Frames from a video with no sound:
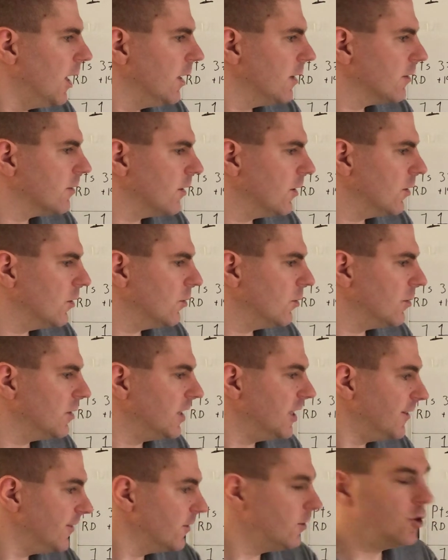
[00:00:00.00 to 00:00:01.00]
So
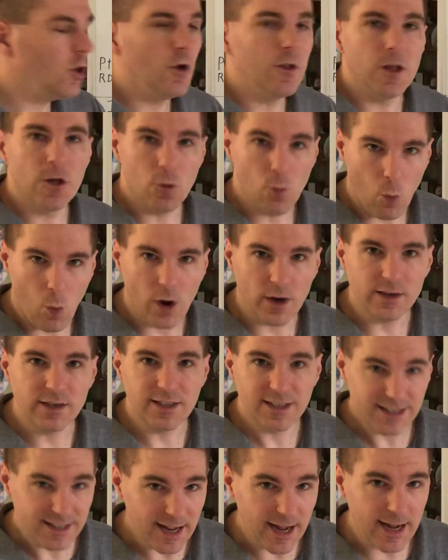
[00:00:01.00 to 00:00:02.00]
even though they won
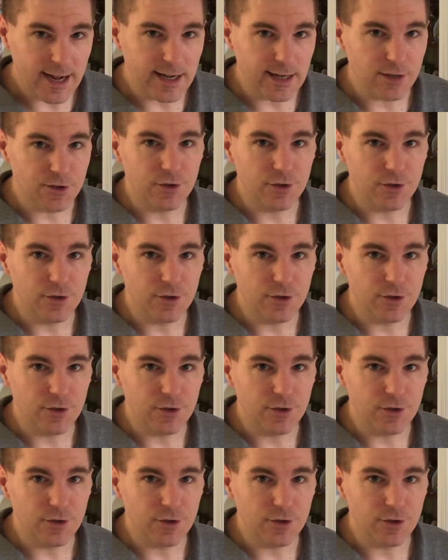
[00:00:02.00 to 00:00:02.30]
today